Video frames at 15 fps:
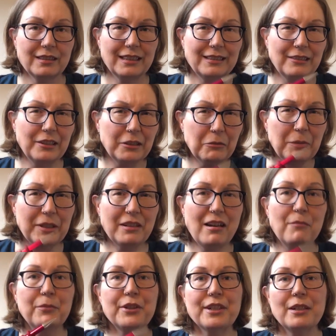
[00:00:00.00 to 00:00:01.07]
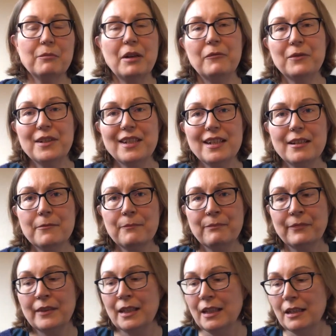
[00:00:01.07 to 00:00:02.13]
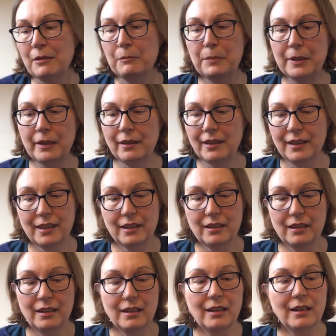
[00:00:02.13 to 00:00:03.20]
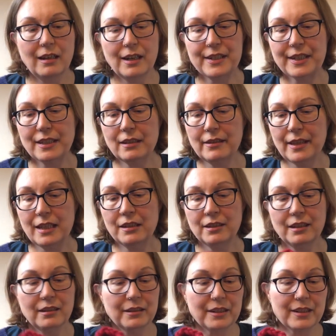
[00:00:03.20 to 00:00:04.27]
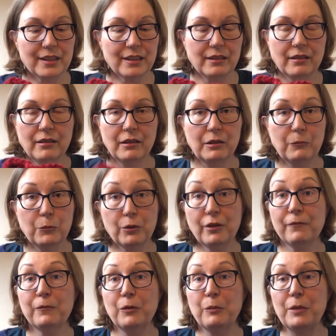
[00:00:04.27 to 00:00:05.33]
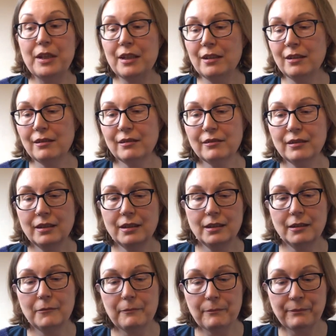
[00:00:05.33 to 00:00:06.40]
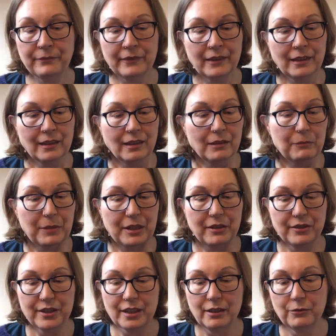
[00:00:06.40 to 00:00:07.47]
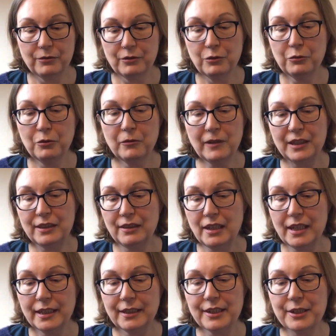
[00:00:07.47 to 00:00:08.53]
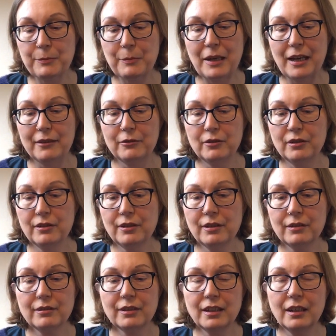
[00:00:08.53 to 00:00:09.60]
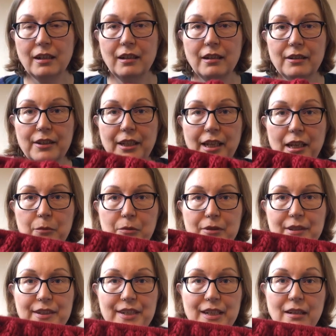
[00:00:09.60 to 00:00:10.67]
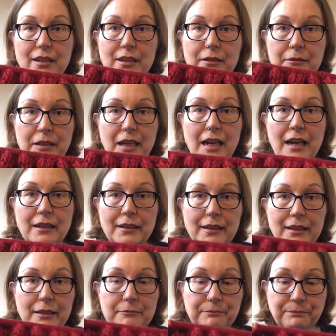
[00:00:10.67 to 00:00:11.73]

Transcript: a little bit cumbersome, I would say. But I still think that it's worth for me, because I do quite like this pattern, the cable design, and